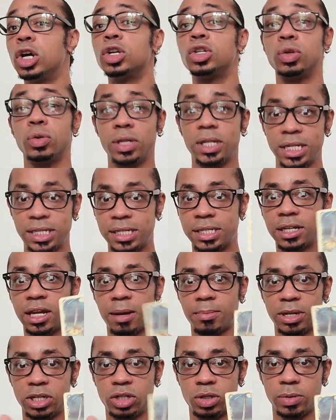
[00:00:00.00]
So this is
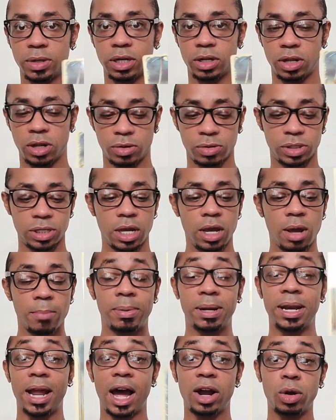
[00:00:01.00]
coming to a close.
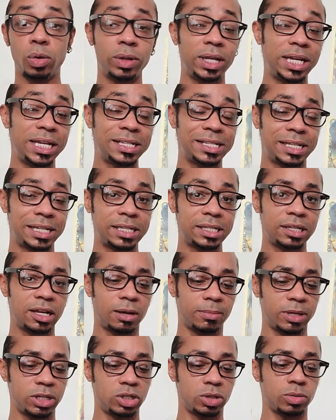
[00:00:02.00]
But not only is this
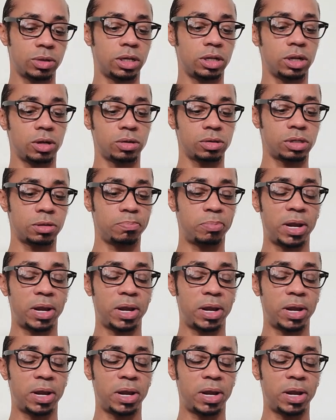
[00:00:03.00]
coming to a close,